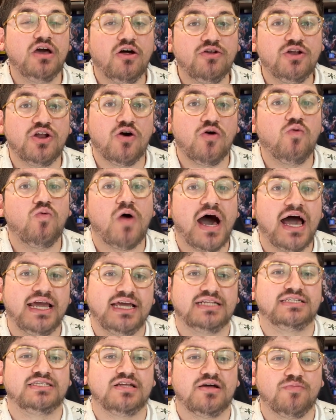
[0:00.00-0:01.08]
know why
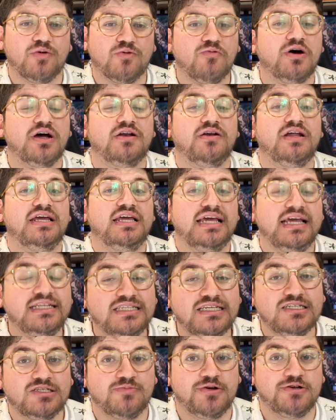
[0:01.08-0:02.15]
it's number one. It's
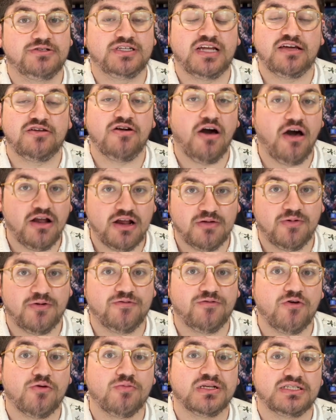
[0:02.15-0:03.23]
his most iconic
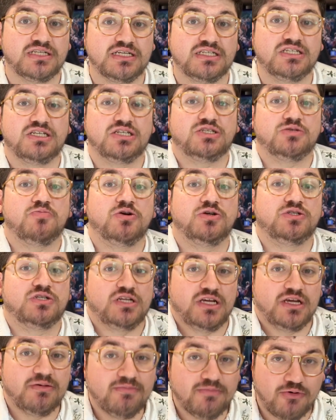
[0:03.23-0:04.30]
performance. It's his most
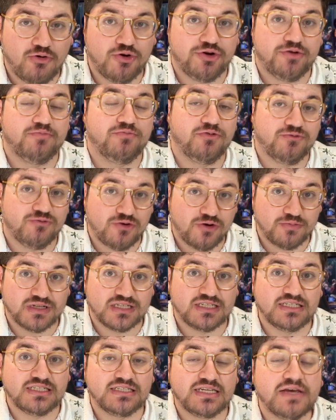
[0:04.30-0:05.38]
important performance
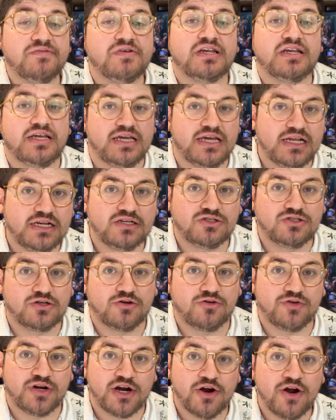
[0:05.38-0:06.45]
he's given in his
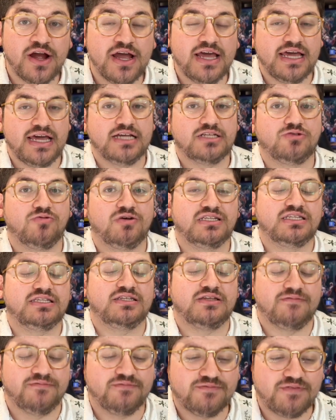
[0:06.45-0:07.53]
career. It's what
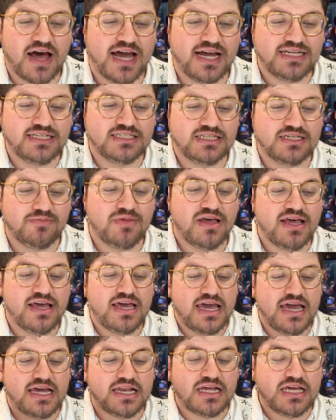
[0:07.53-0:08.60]
defines him.
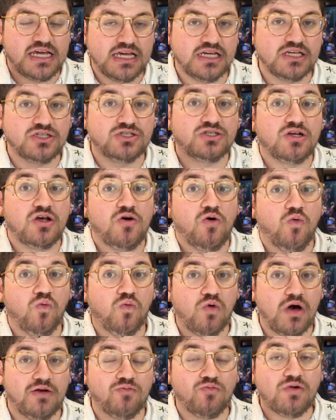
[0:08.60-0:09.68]
It is
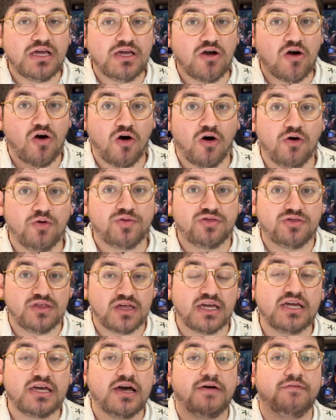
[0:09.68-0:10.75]
what we all
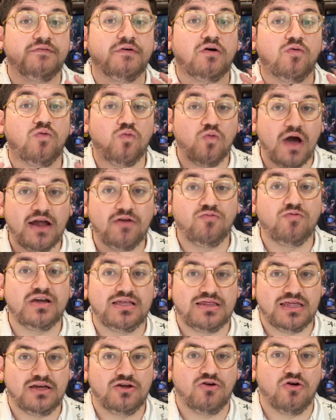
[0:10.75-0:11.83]
think of when we
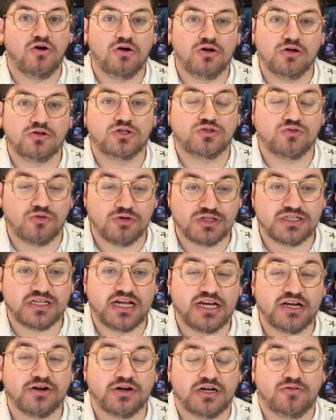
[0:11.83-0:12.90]
think Arnold
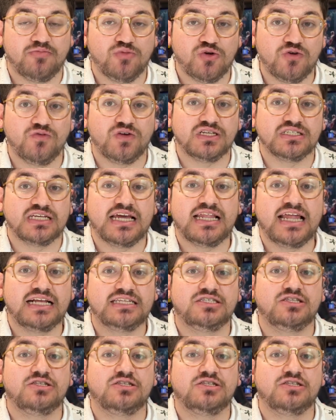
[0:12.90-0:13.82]
Schwarzenegger in movies, and that's The